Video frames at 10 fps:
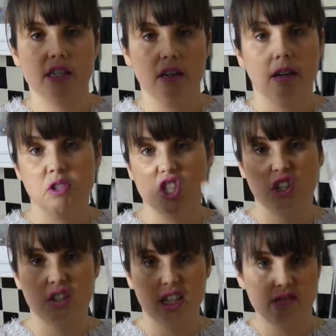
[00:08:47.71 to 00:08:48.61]
so I'm just
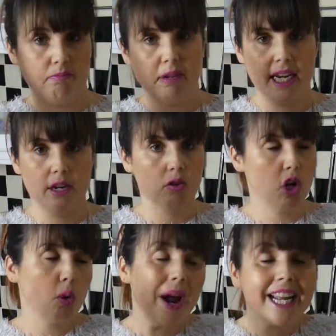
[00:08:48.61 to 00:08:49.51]
using plain
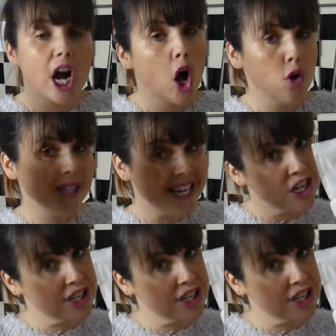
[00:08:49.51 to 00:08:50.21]
old Quaker oats in